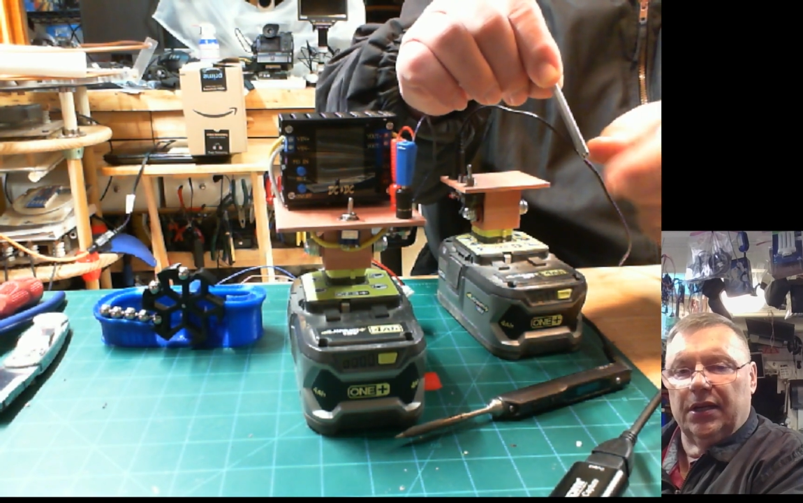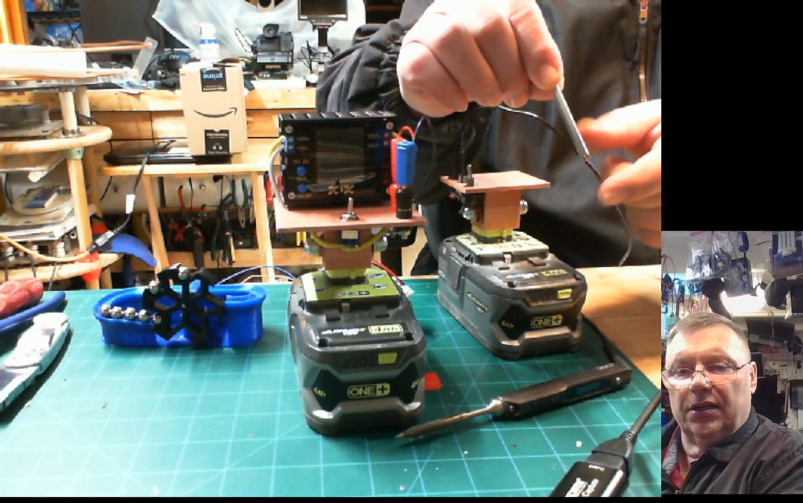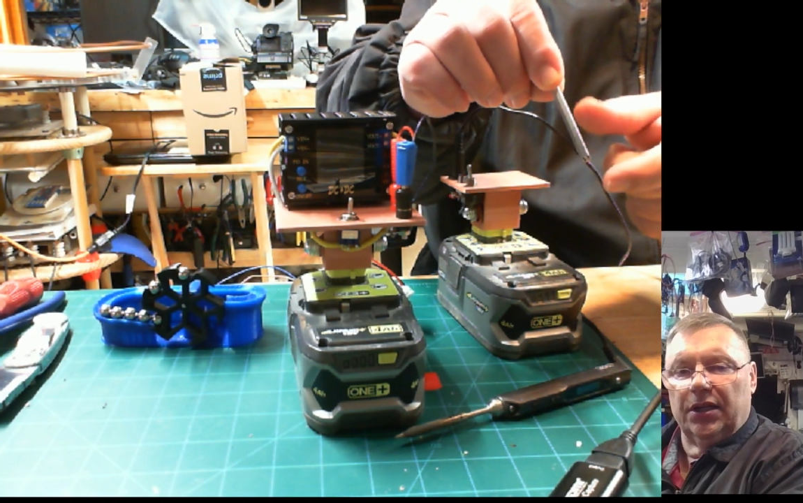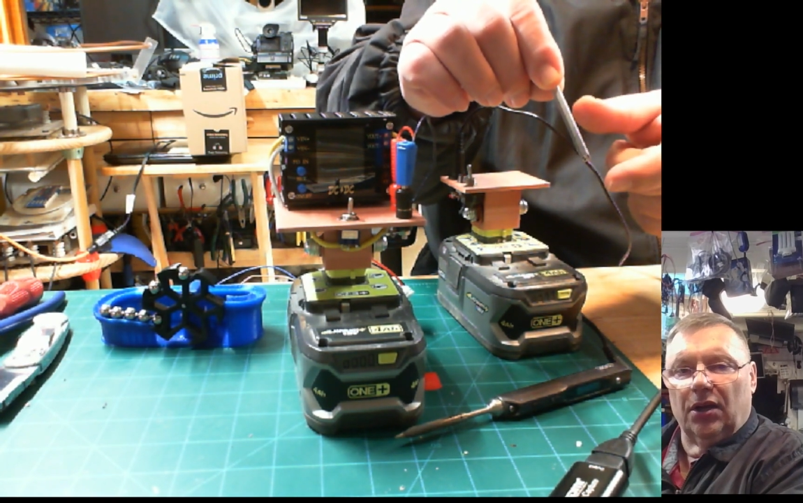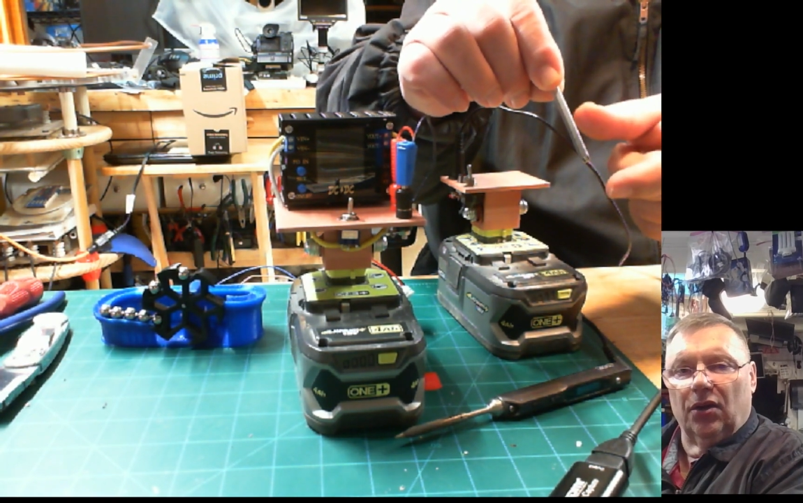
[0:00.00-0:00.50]

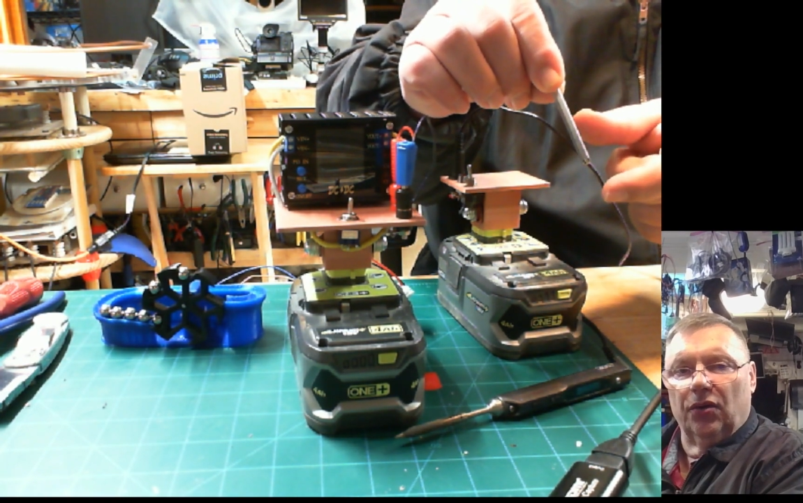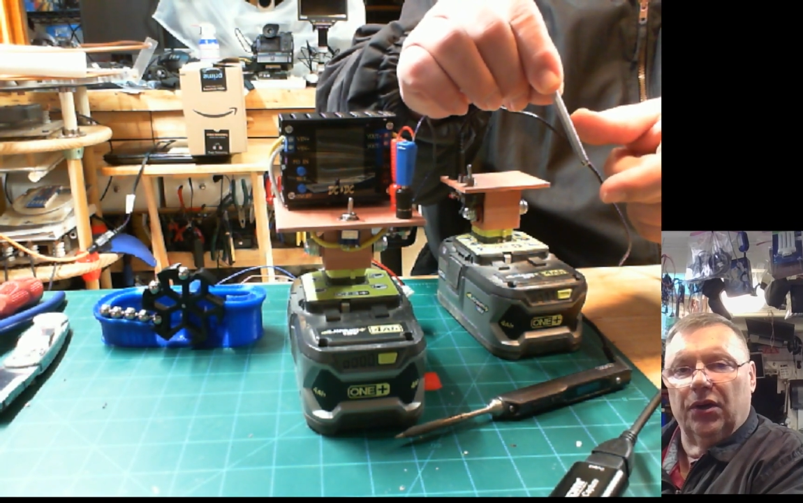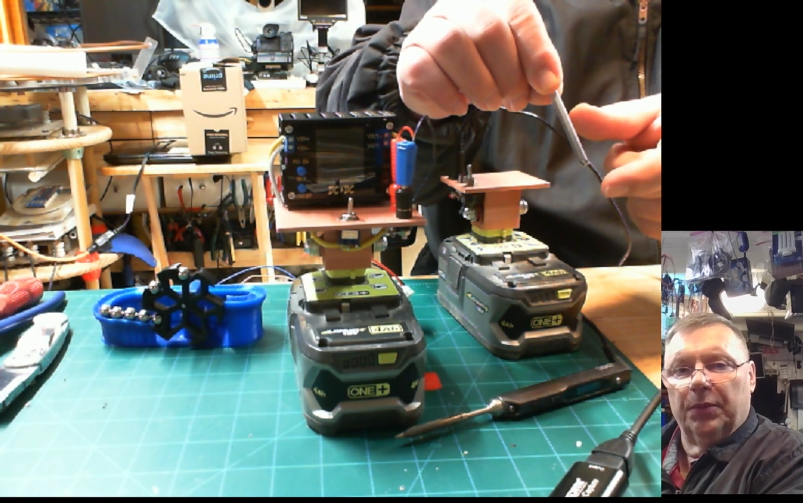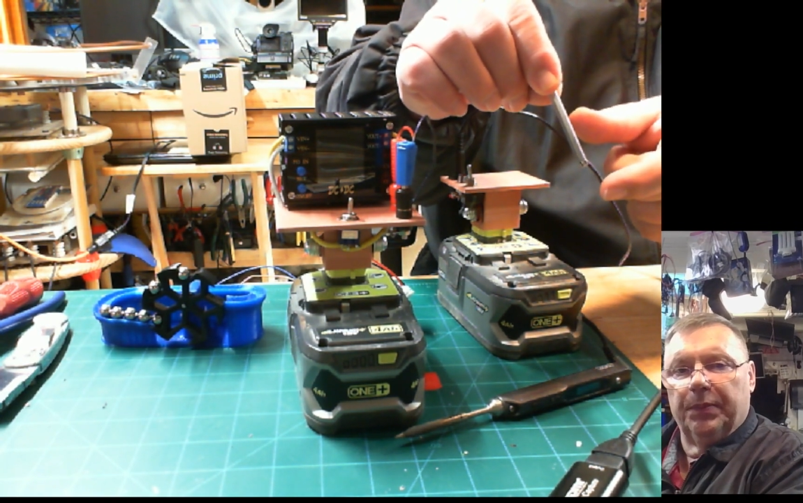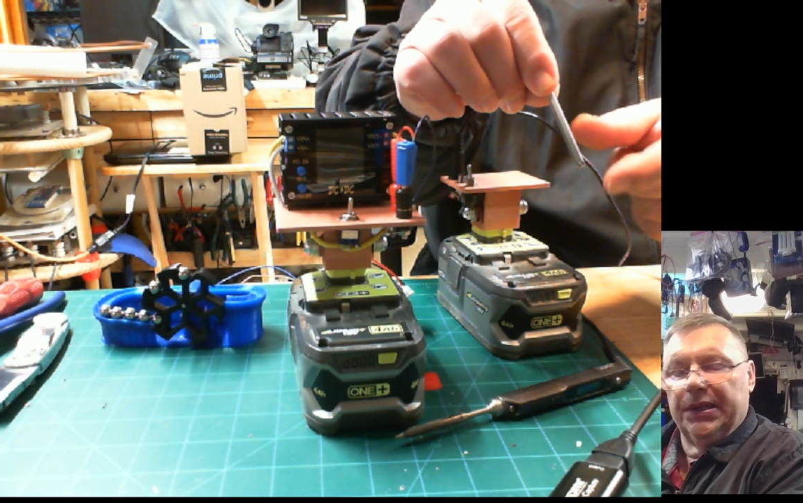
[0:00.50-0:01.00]
little
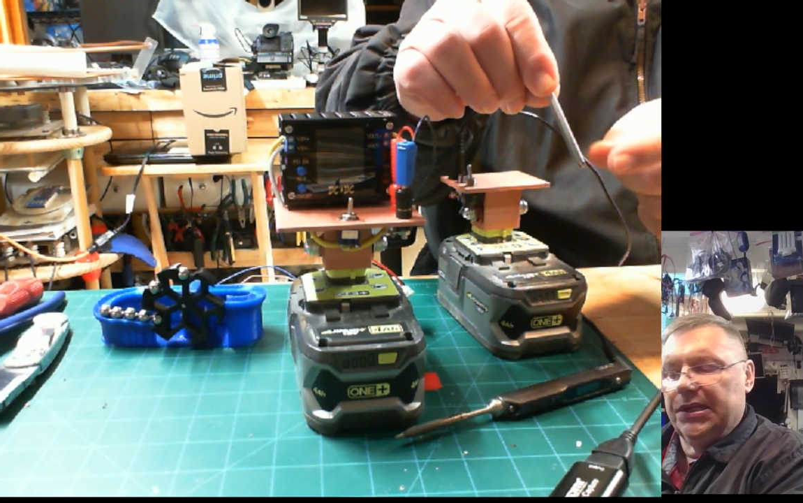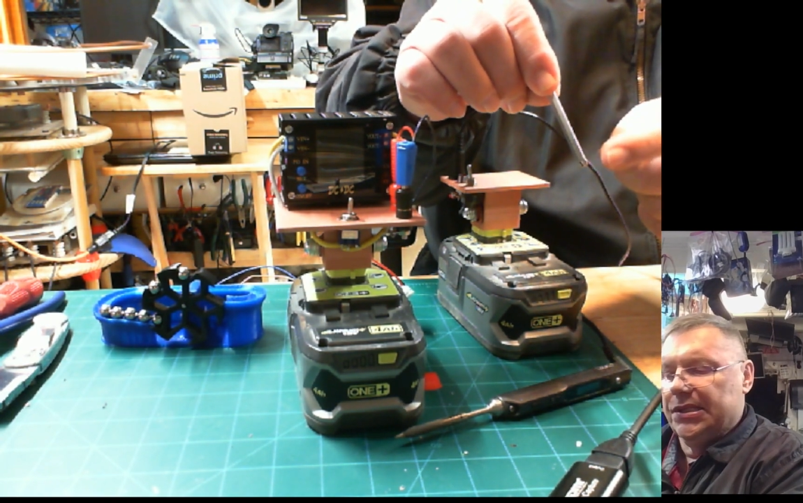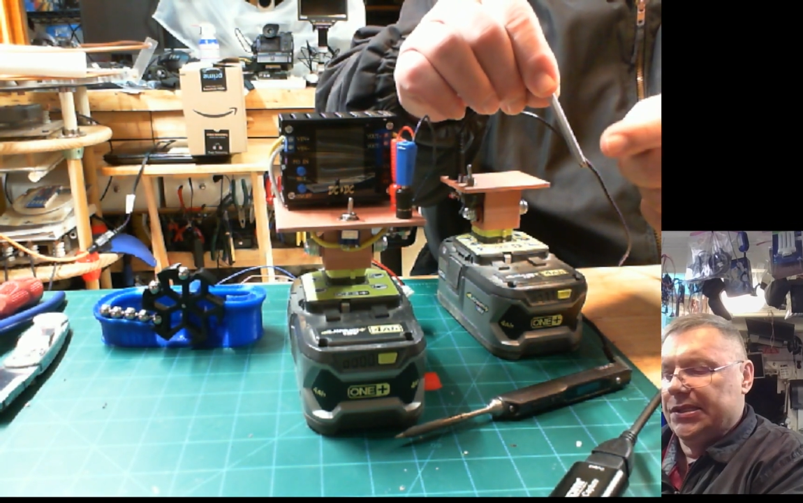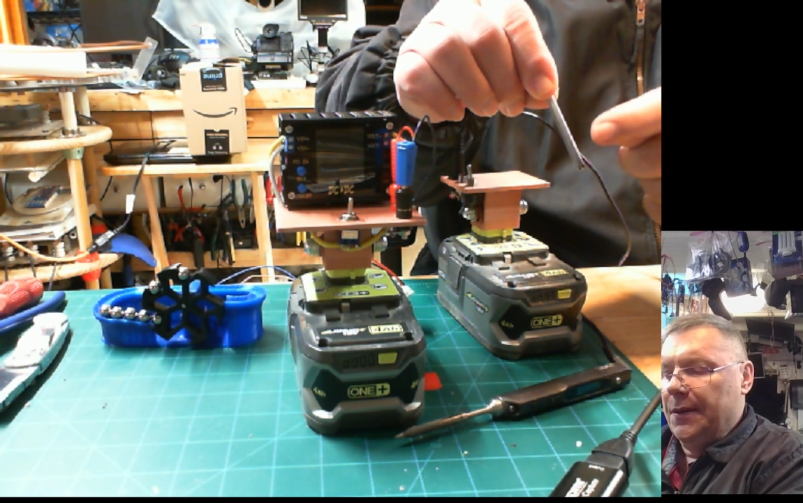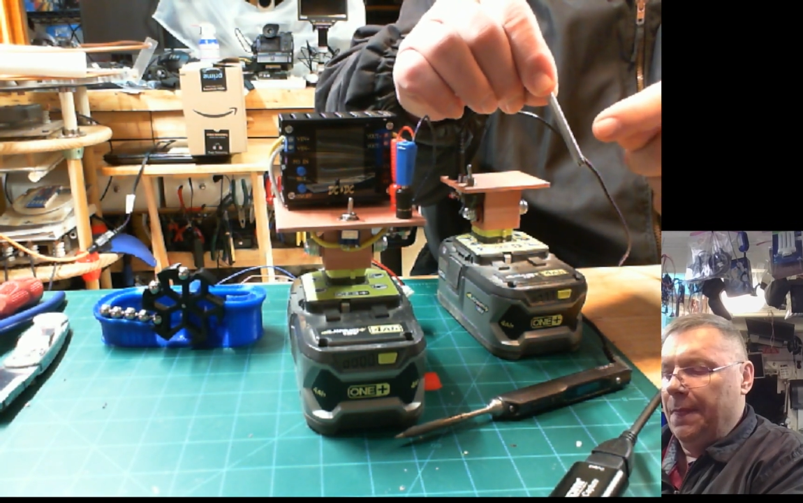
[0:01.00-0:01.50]
longer
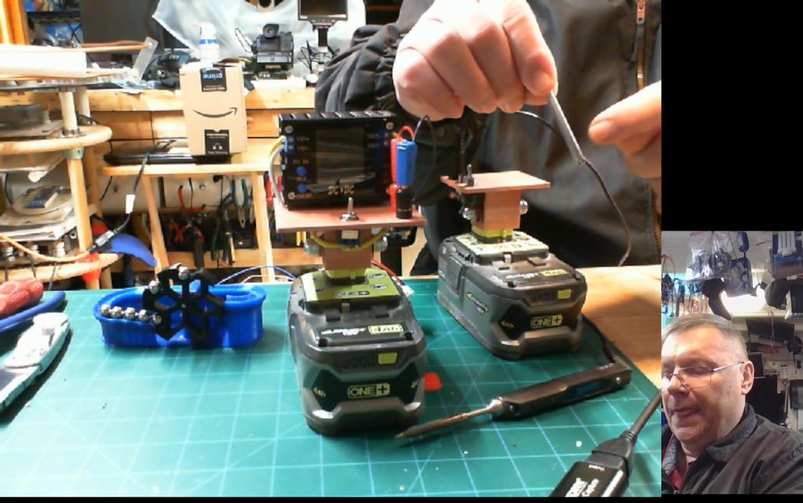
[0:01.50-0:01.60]
piece,